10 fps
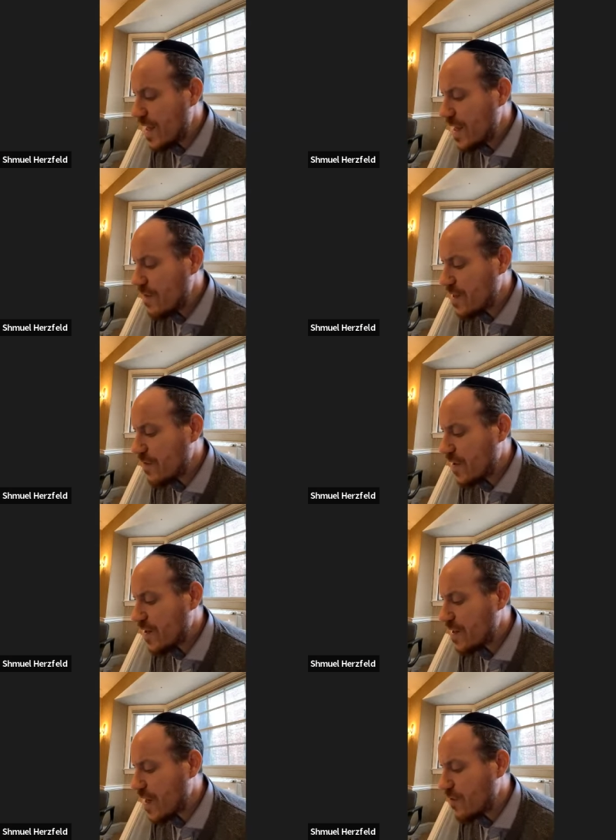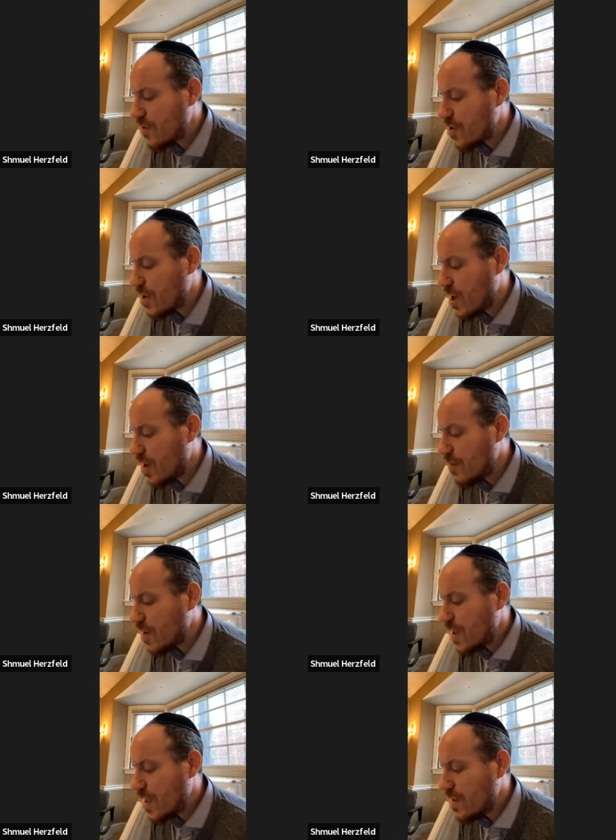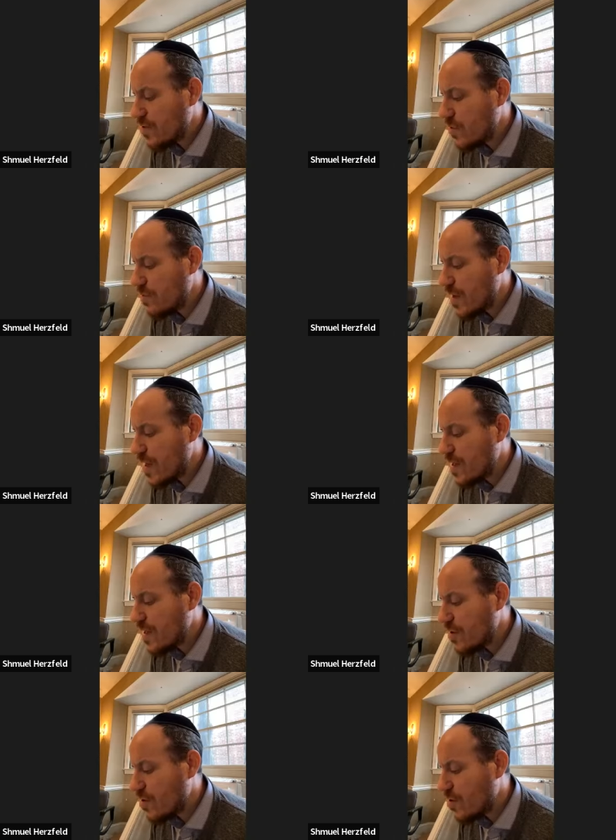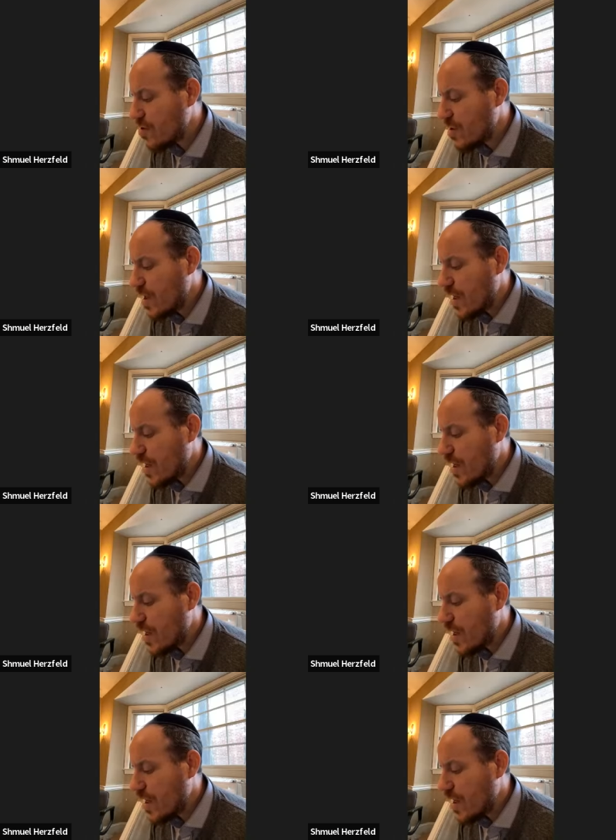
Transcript: even if it can never come into a may kilon.